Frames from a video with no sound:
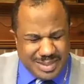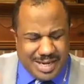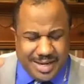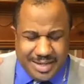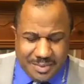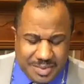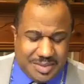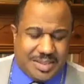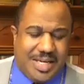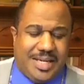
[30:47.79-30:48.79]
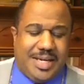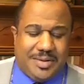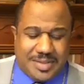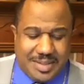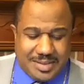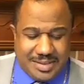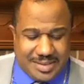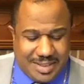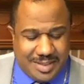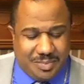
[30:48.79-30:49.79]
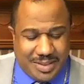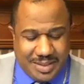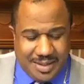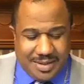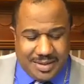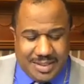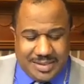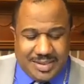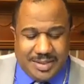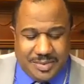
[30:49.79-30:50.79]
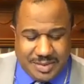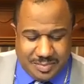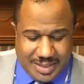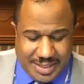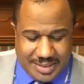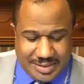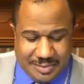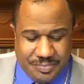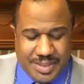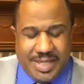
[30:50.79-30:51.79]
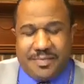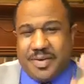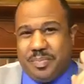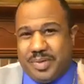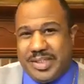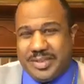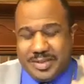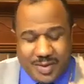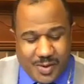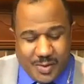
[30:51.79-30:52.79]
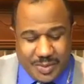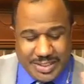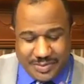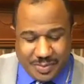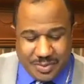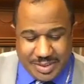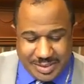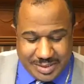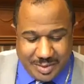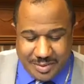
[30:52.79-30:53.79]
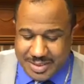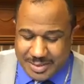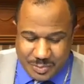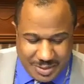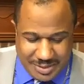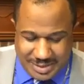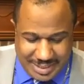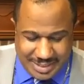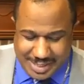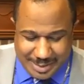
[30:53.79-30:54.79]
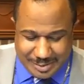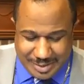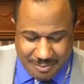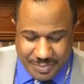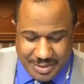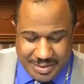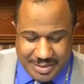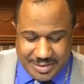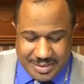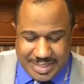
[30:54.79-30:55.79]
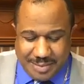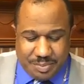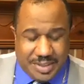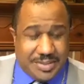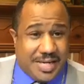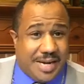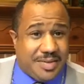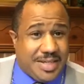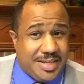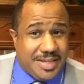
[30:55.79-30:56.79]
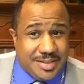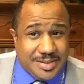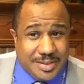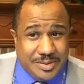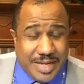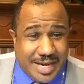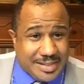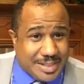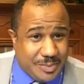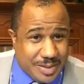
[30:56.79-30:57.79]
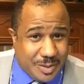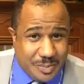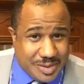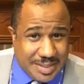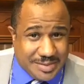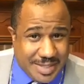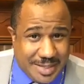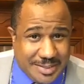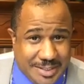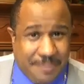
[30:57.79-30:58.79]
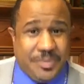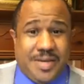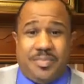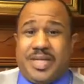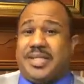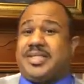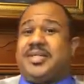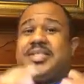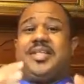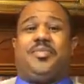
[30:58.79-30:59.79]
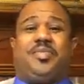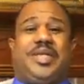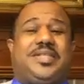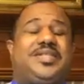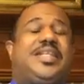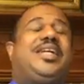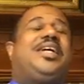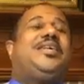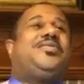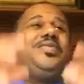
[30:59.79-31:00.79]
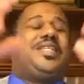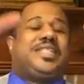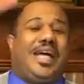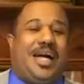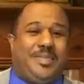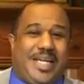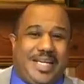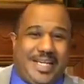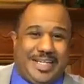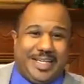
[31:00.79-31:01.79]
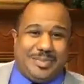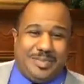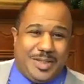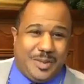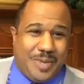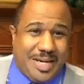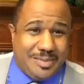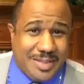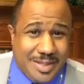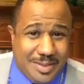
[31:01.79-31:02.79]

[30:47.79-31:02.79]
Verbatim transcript: I hear what you're saying, Hankerson, it's a sin, but let's deal with some things. If a preacher always focuses on this one sin, Hankerson, does that preacher have a hidden issue actually with homosexuality? Because there are some preachers that every time they get up, you know, my